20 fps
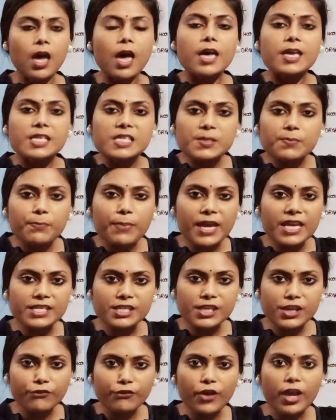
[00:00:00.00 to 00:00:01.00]

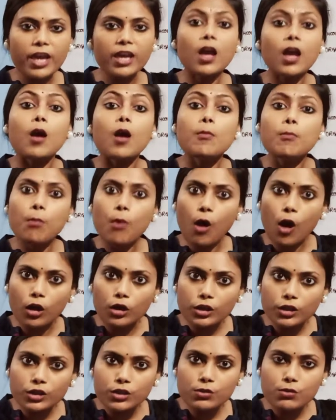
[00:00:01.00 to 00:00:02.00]
specific
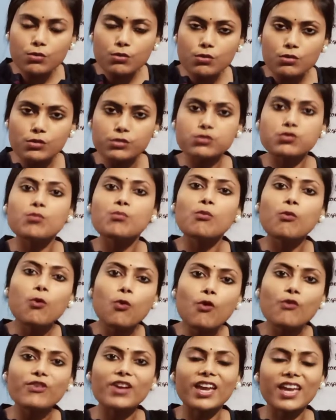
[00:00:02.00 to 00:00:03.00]
molecules to
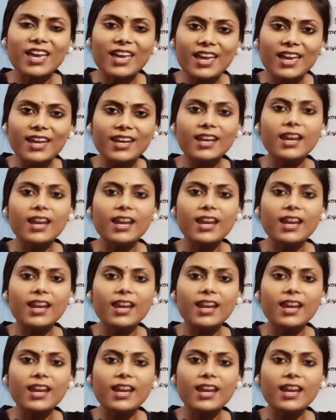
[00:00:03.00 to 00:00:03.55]
move in